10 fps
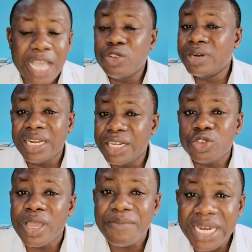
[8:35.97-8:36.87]
Are you really
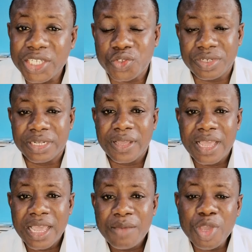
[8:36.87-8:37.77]
doing ministry?
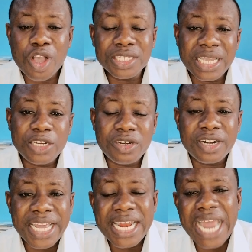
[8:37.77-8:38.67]
Because the
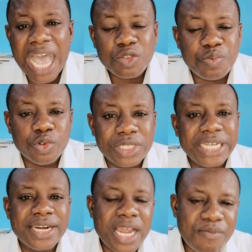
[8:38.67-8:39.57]
real output,
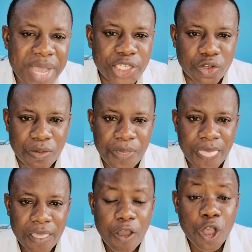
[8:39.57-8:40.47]
the real measure
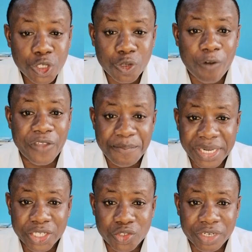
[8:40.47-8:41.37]
also of a
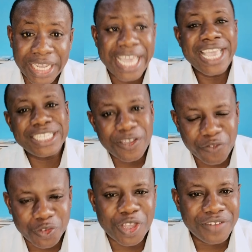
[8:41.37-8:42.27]
ministry is the
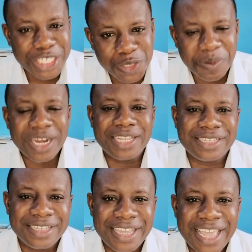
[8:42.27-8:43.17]
fruit of the
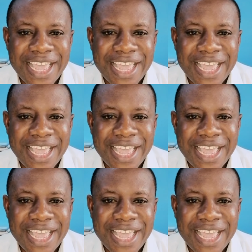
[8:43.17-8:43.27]
Spirit.